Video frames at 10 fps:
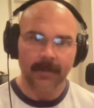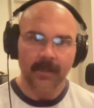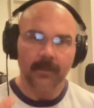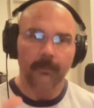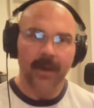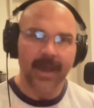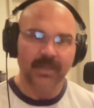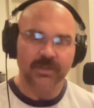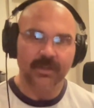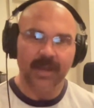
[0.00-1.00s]
the
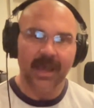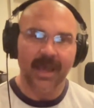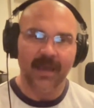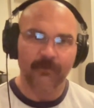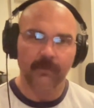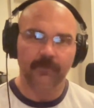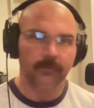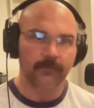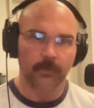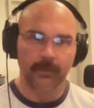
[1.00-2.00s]
passion that I have
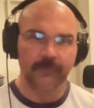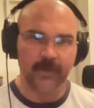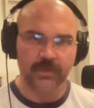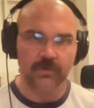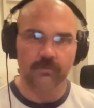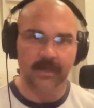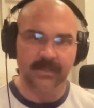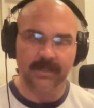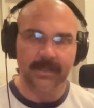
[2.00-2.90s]
for professional wrestling.